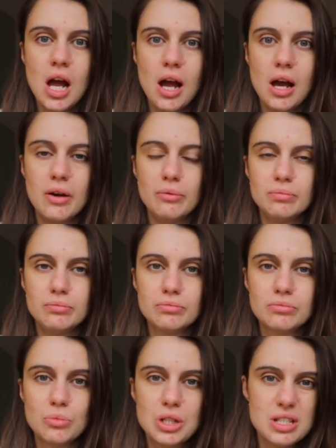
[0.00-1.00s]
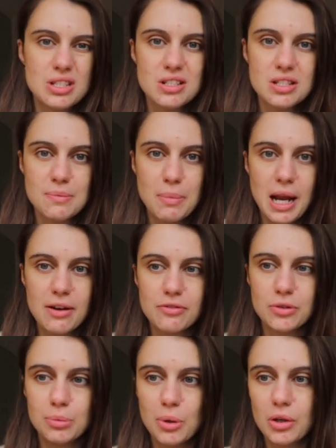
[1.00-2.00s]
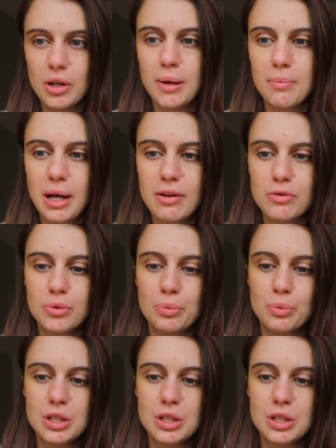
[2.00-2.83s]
um, which is just a platform, online platform,